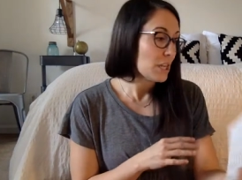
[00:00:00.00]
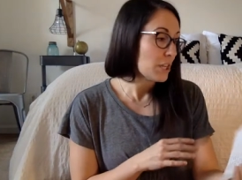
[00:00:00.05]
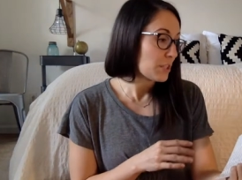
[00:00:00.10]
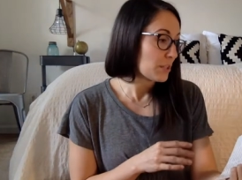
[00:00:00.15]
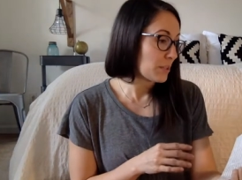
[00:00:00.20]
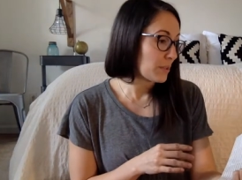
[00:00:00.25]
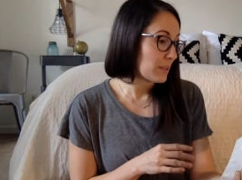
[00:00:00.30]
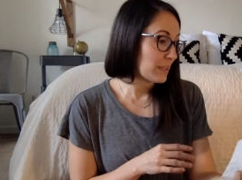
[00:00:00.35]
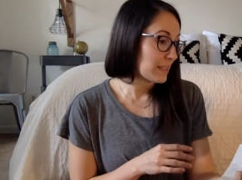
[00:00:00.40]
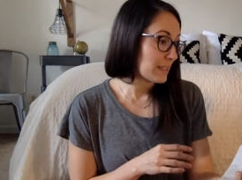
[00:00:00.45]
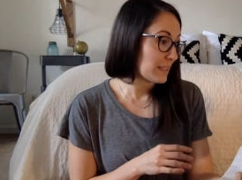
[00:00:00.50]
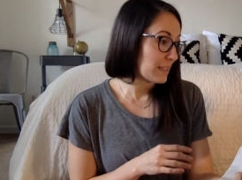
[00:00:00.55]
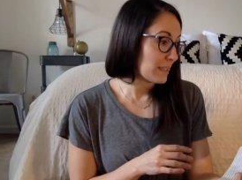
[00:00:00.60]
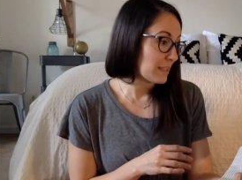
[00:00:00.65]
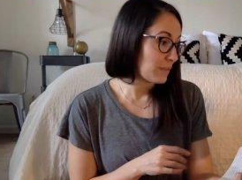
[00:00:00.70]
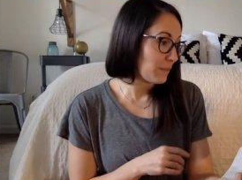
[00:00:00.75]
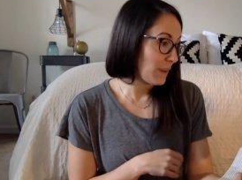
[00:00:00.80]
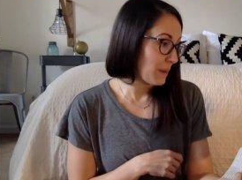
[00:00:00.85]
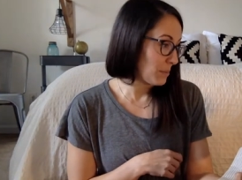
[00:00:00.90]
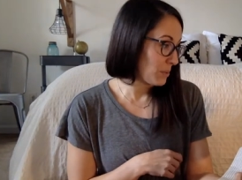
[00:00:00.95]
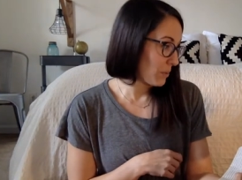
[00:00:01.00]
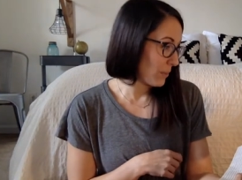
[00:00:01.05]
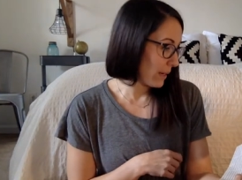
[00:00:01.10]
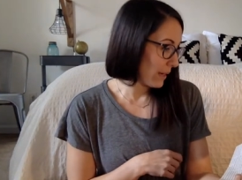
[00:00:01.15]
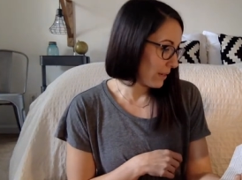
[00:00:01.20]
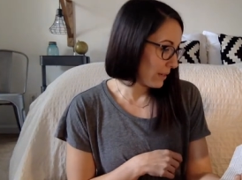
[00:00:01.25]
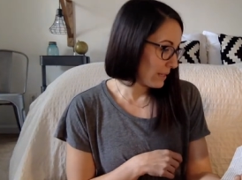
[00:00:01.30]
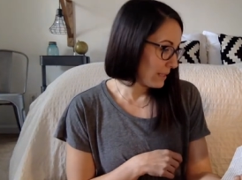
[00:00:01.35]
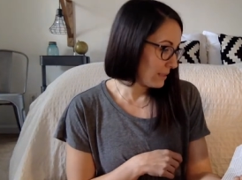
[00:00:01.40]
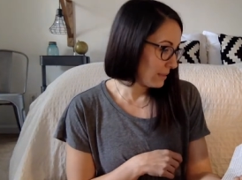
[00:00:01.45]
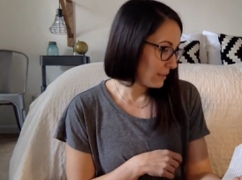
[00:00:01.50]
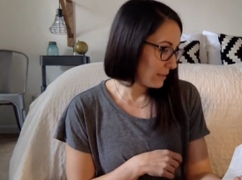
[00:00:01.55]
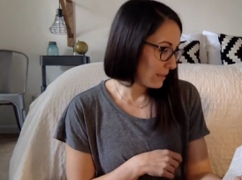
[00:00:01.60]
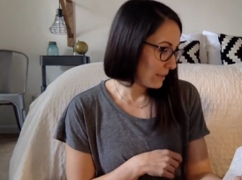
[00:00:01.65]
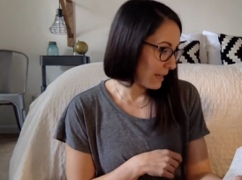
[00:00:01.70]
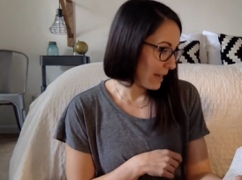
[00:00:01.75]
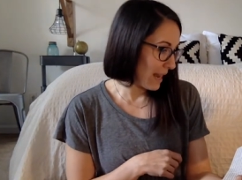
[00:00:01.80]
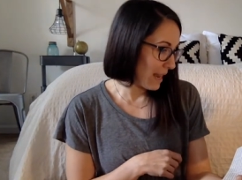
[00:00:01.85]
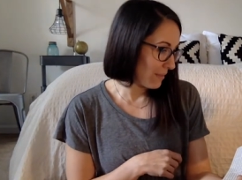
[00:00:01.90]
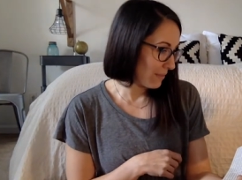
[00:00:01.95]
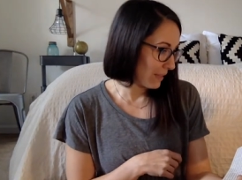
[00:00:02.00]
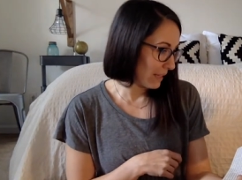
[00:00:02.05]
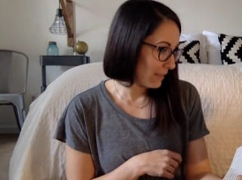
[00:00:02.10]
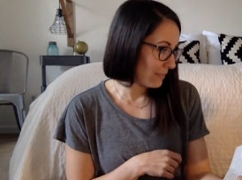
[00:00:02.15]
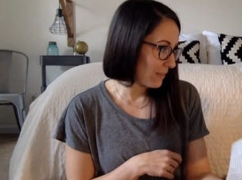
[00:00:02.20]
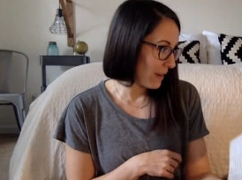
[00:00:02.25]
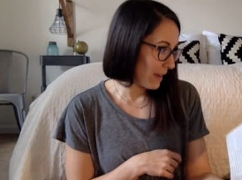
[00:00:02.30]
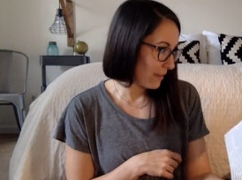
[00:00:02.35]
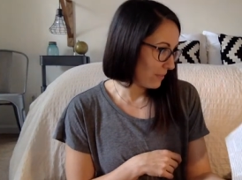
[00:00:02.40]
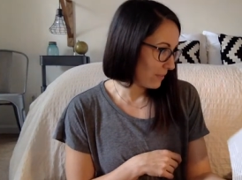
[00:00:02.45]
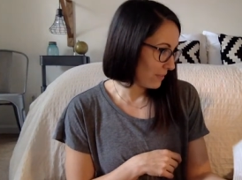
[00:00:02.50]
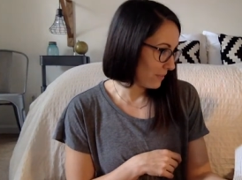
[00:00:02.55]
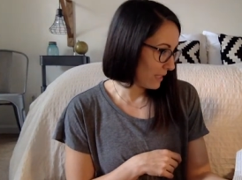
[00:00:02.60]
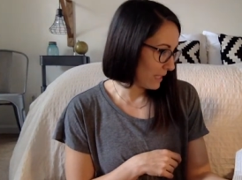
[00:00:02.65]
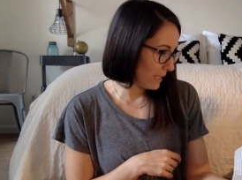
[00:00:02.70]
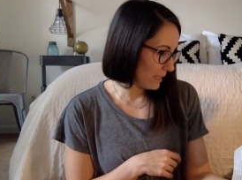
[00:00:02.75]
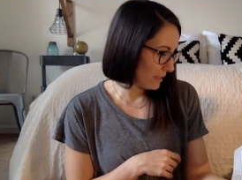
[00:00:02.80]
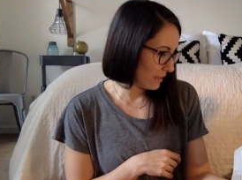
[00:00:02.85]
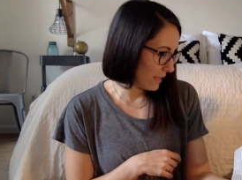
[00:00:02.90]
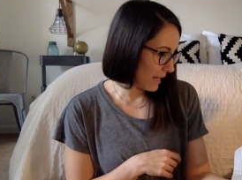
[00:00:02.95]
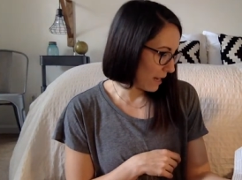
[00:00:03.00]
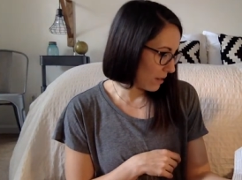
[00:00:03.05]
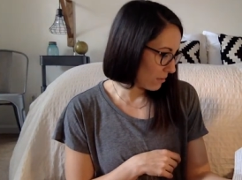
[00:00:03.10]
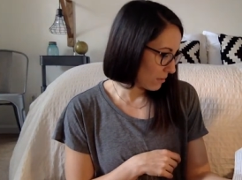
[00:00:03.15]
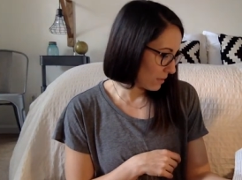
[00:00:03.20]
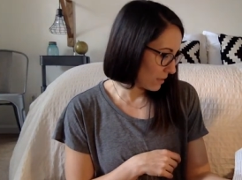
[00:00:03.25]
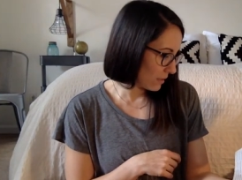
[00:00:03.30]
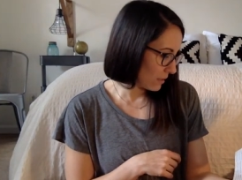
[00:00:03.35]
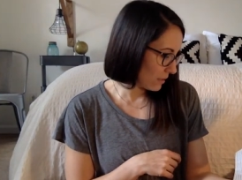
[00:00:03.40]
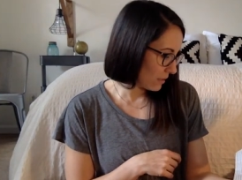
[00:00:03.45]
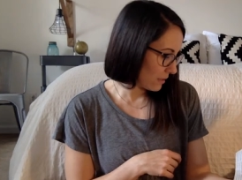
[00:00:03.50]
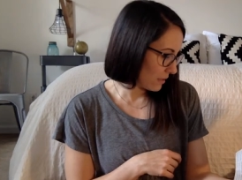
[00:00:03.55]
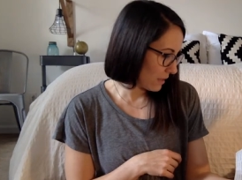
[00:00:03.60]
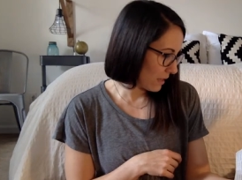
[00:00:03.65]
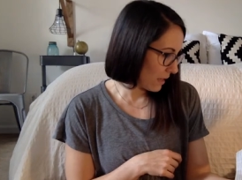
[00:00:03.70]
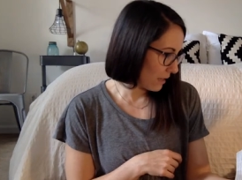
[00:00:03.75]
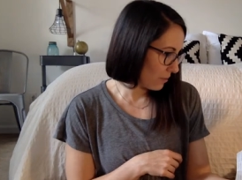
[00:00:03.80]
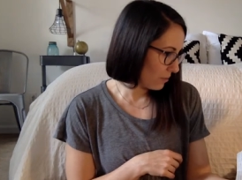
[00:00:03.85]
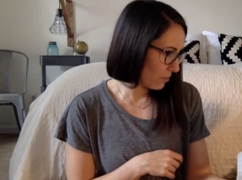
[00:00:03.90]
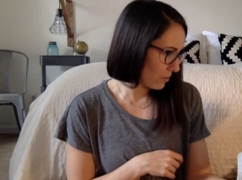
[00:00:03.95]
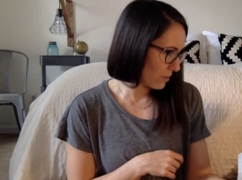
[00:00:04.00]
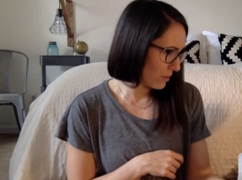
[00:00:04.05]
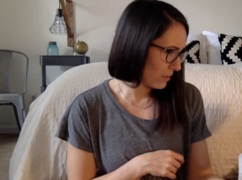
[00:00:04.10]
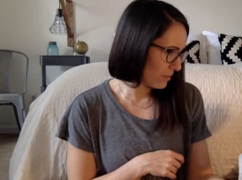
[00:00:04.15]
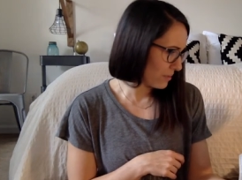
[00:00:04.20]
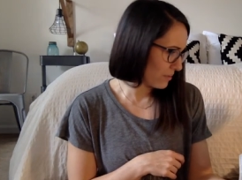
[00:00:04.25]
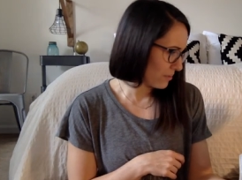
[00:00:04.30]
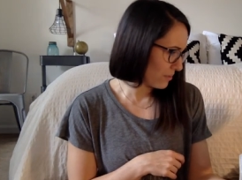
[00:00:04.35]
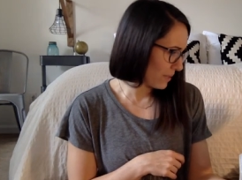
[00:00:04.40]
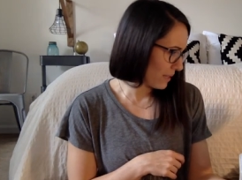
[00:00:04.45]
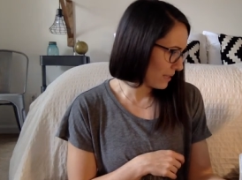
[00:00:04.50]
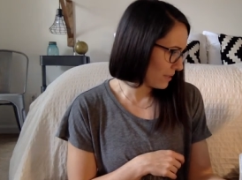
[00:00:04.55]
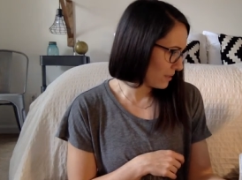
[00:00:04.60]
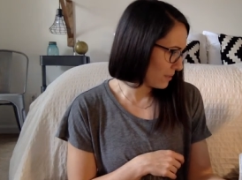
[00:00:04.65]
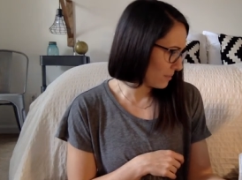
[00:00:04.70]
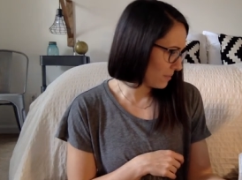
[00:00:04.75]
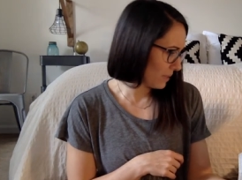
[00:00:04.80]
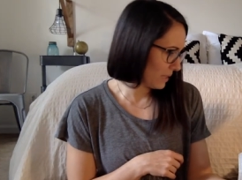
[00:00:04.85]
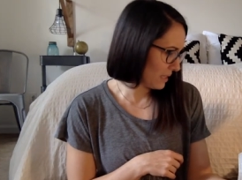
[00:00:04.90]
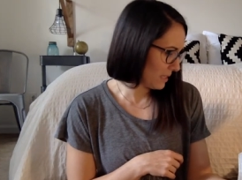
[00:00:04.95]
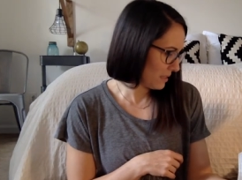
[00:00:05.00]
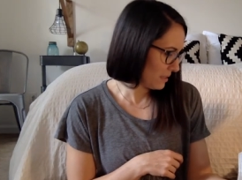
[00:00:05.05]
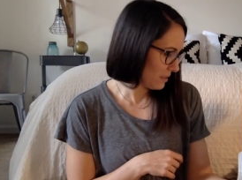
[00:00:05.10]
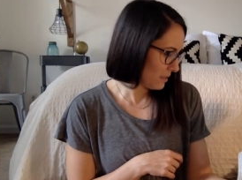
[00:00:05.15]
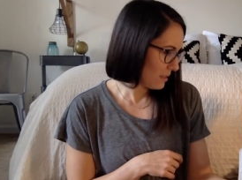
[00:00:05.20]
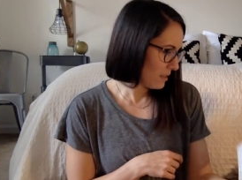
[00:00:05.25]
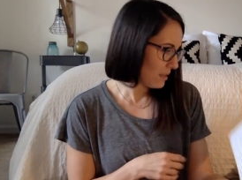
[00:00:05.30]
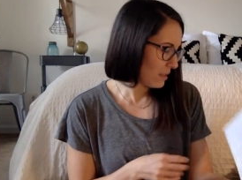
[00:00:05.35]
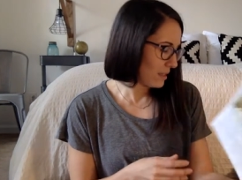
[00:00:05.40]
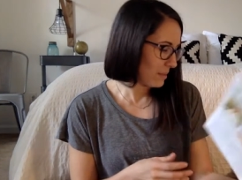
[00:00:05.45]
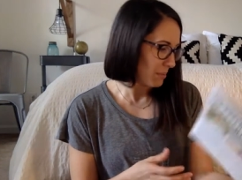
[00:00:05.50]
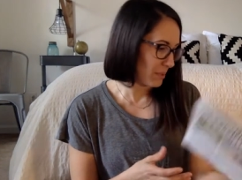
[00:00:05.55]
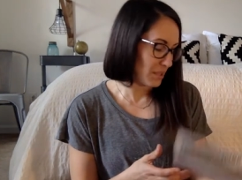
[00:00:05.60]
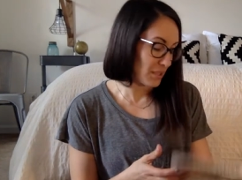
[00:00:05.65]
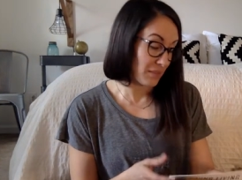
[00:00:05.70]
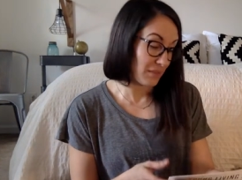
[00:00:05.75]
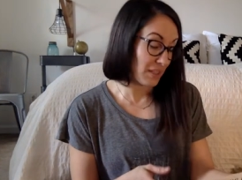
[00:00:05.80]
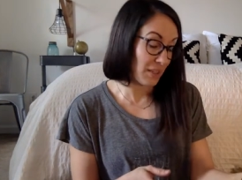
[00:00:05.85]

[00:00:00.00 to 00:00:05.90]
So this is February's, and I have like five of these now because I ordered randomly a bunch of